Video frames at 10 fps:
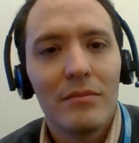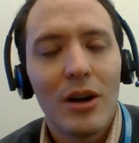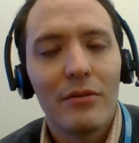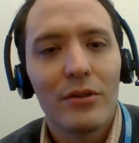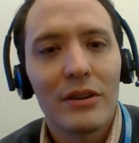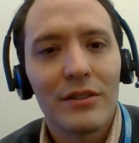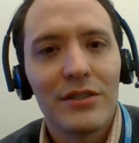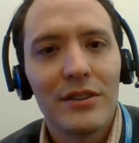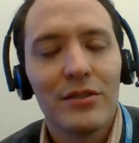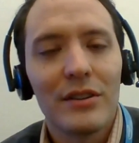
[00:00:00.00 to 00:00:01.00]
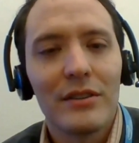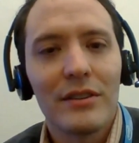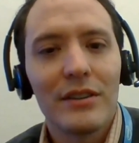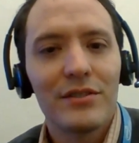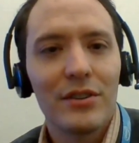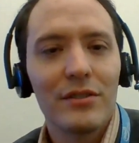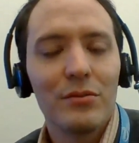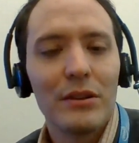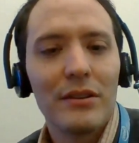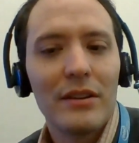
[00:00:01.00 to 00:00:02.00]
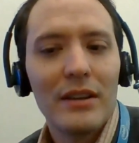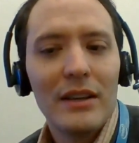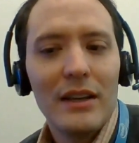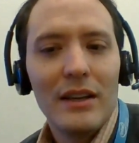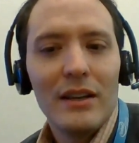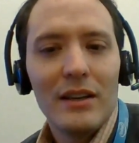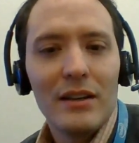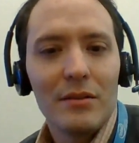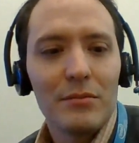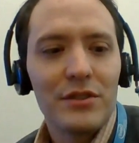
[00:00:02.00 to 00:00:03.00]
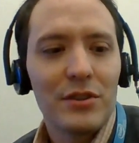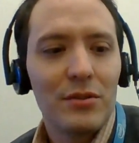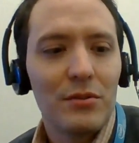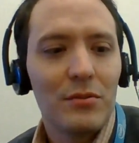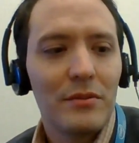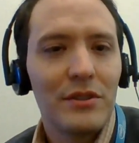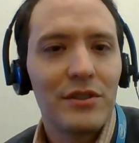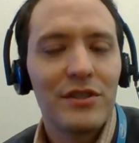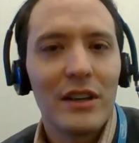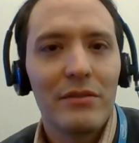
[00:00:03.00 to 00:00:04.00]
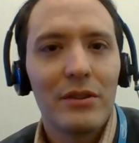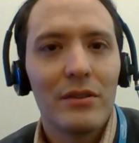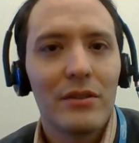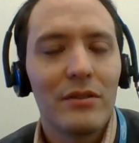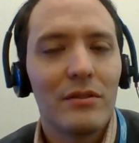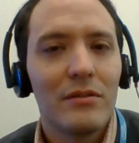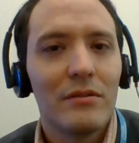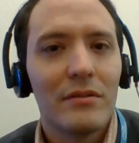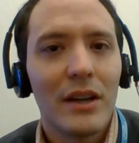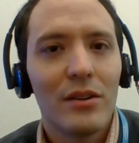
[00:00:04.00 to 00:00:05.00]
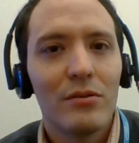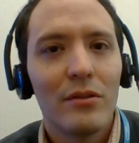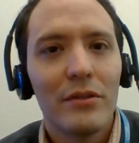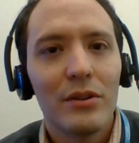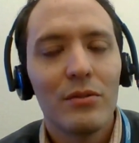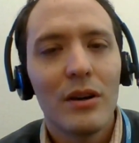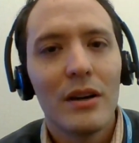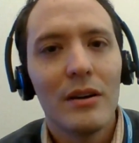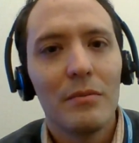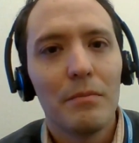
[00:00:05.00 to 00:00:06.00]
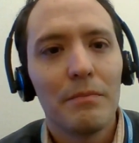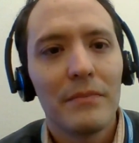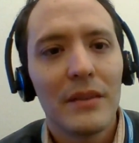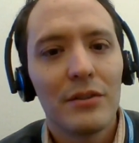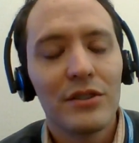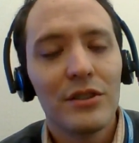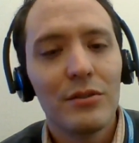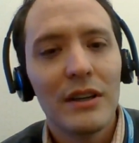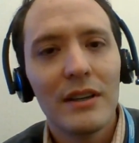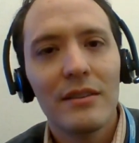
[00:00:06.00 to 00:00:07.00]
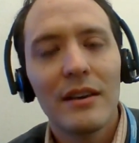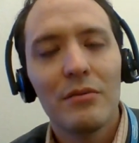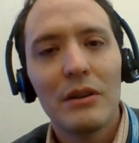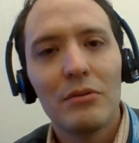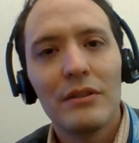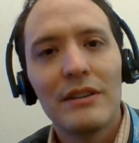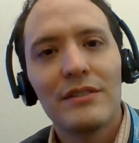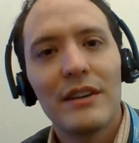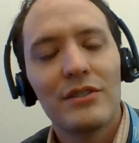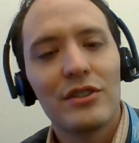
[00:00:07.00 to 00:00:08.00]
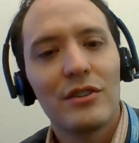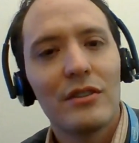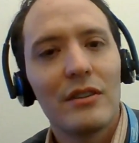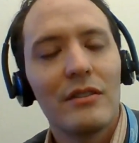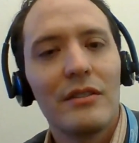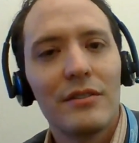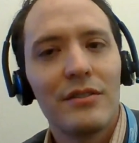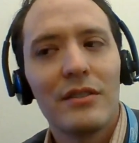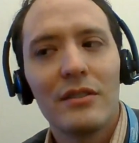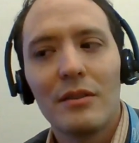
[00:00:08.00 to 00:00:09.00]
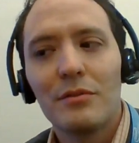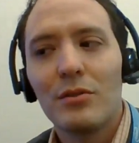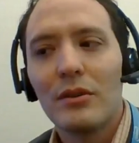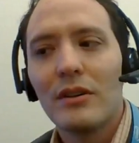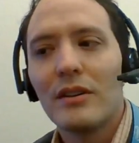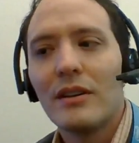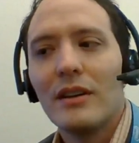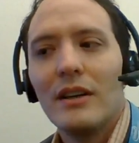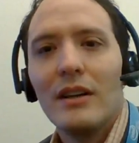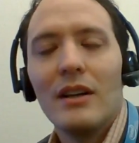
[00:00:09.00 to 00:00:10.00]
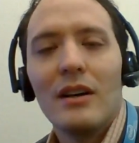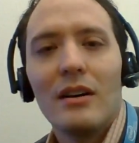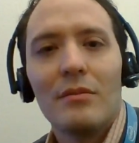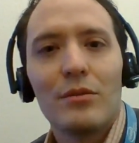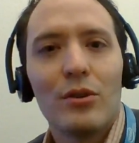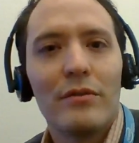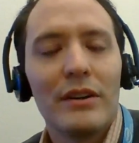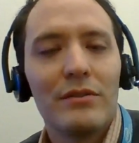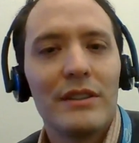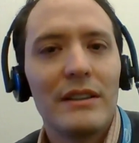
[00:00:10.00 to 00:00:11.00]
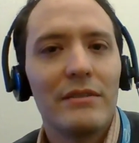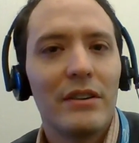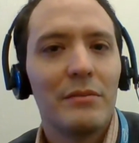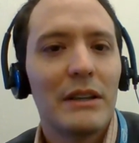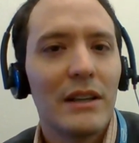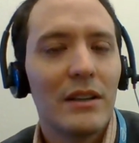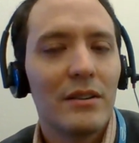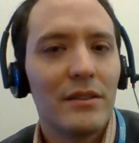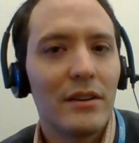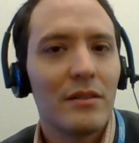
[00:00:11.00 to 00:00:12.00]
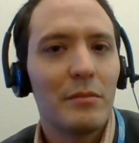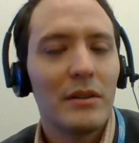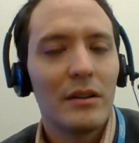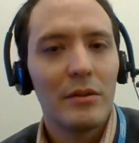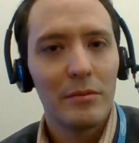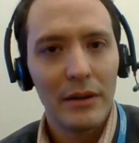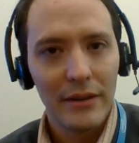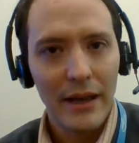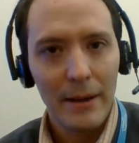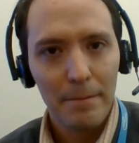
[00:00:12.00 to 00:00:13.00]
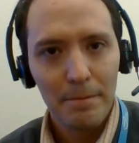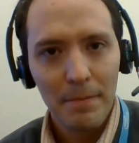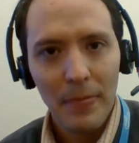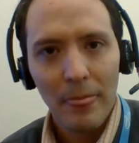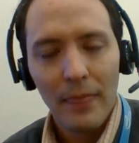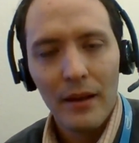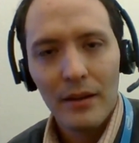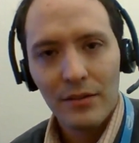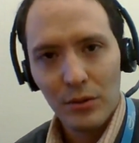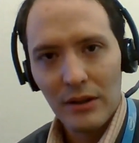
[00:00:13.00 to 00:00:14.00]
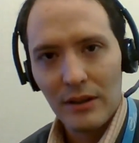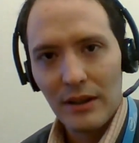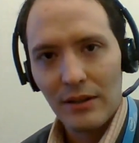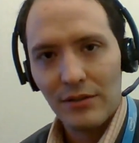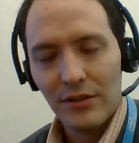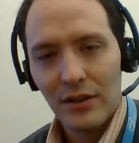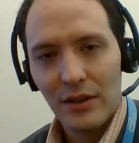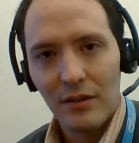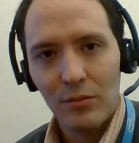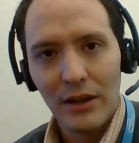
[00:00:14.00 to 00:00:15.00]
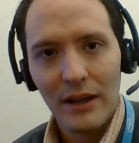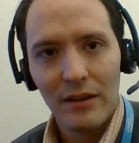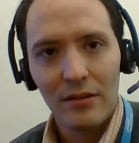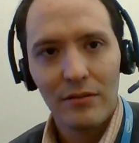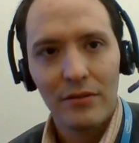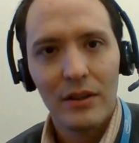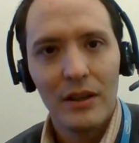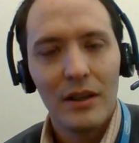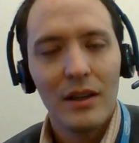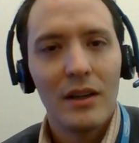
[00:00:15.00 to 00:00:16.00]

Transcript: uh, offerings that you can get started with. Um, so just to give you a little kind of overview, um, there's a new kit that we released last year, and I'll, it's the UpSquared um, Grove IoT development kit. I'll talk a little bit about that, as well as um, we have